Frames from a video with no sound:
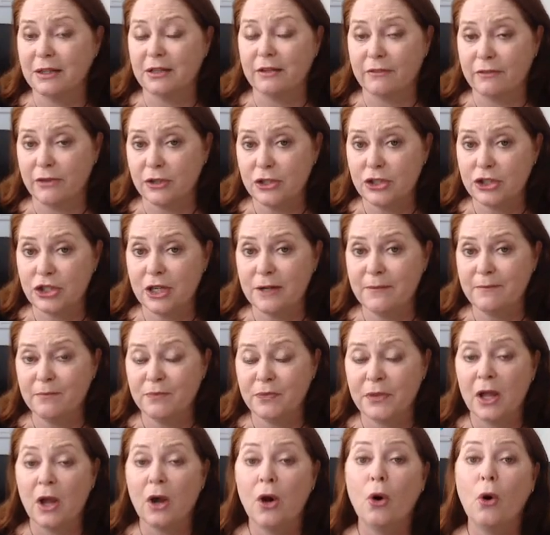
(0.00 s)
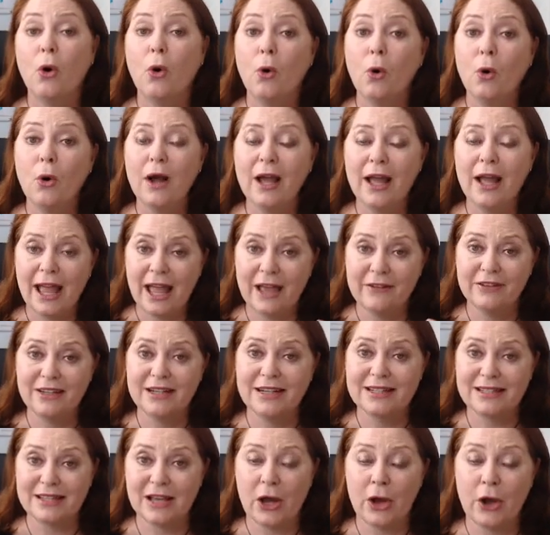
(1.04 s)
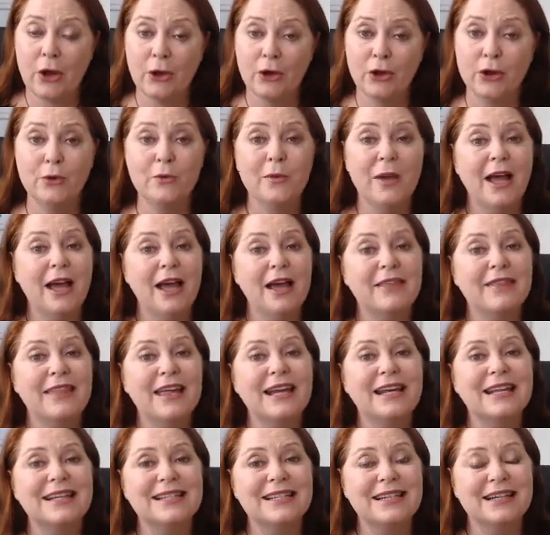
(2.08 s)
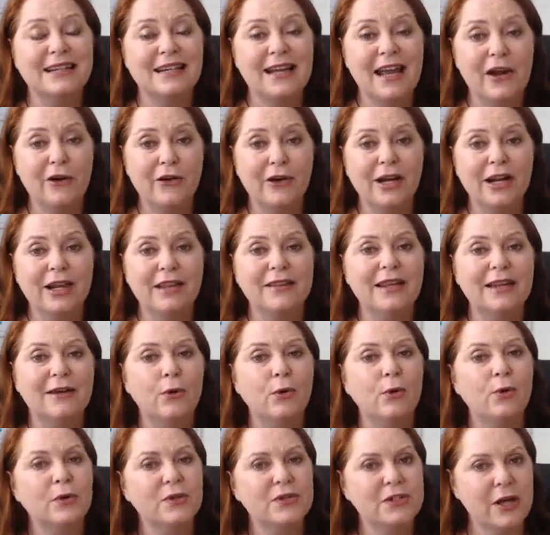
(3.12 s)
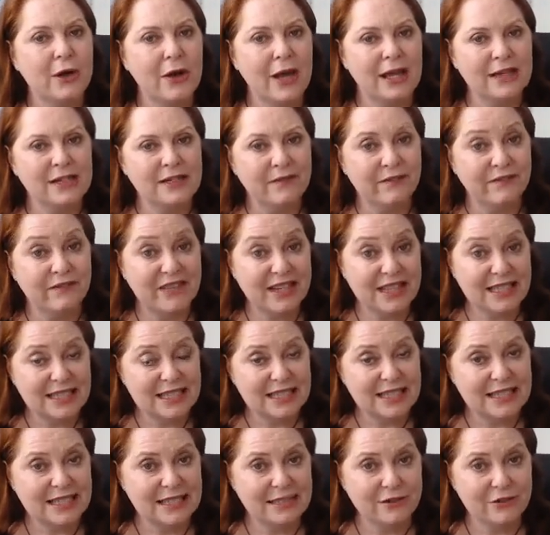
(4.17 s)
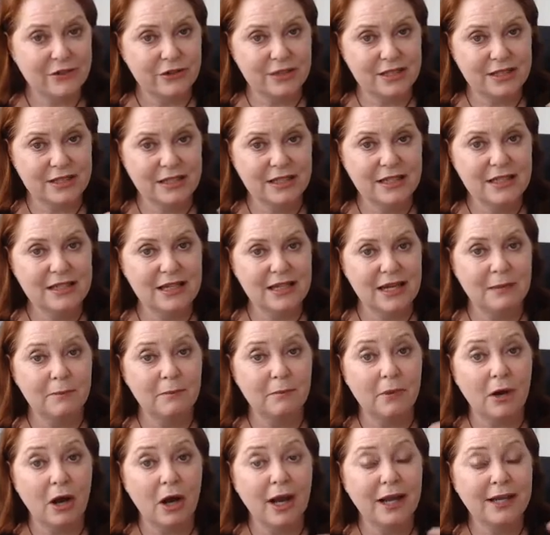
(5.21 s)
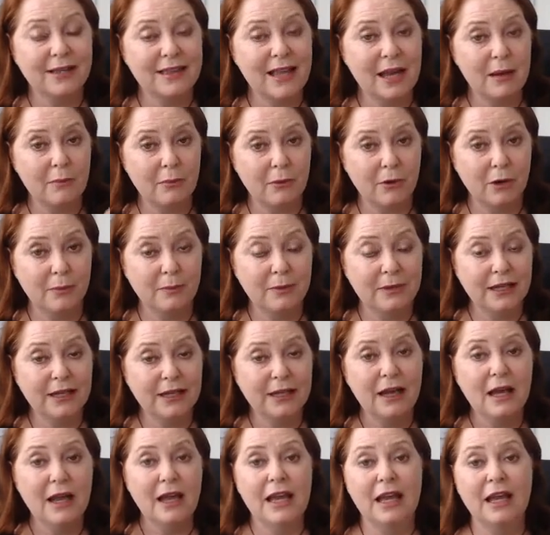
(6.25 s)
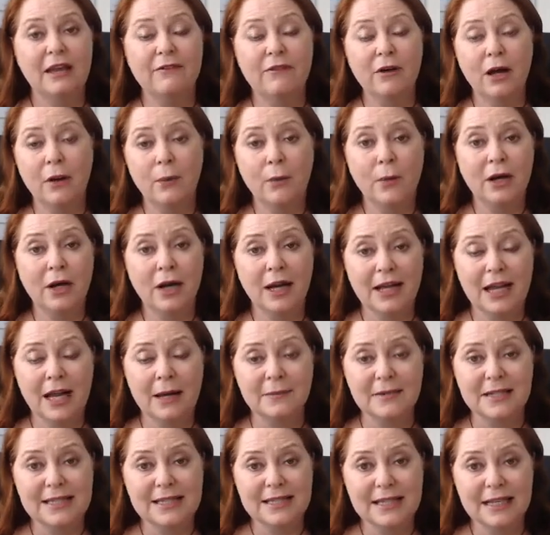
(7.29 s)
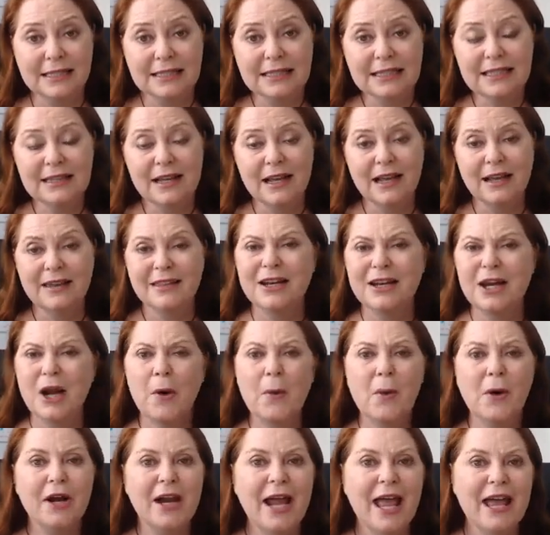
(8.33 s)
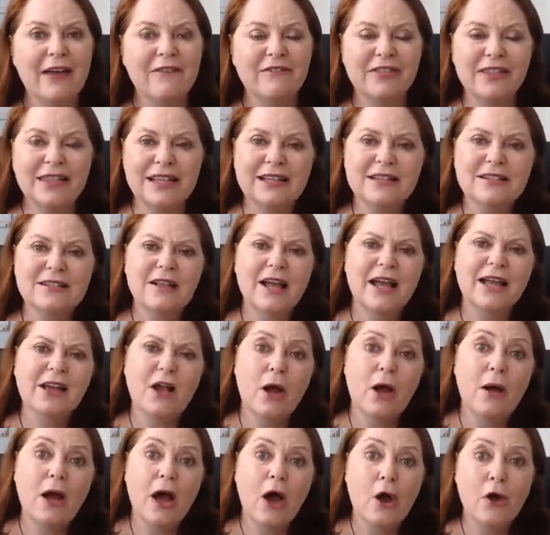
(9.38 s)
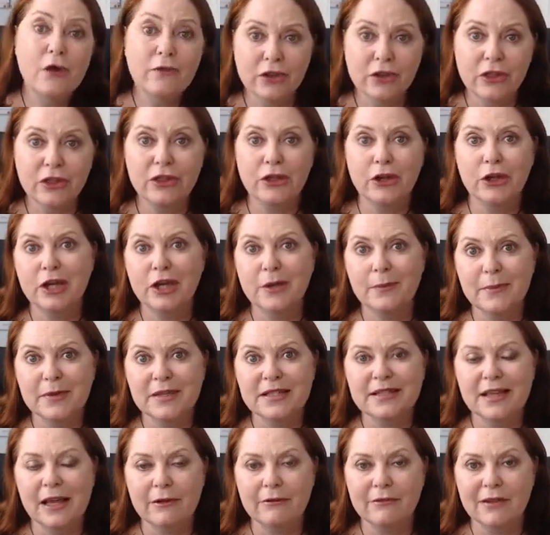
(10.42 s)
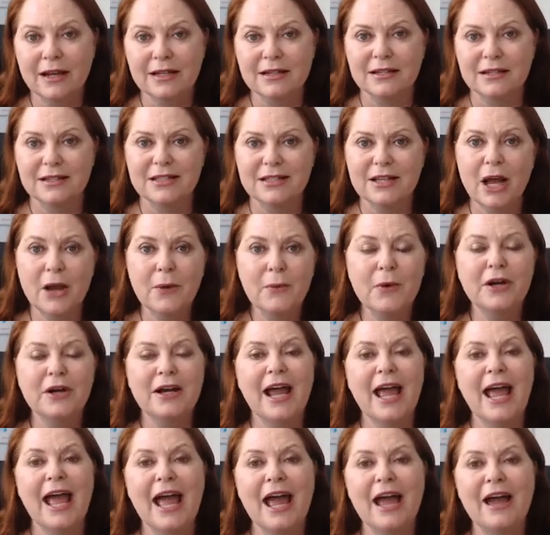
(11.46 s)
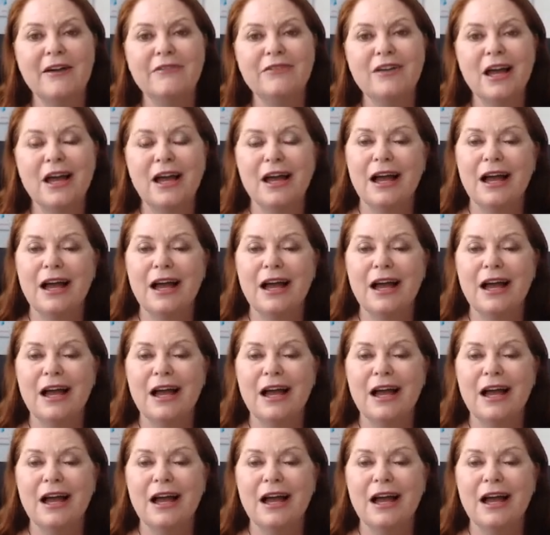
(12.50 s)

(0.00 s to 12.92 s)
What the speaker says: in the future, or have it as a home that is in an area that also has investors interested in buying that property, when I come to sell it, then I want to have things like over 30% renters. I want to have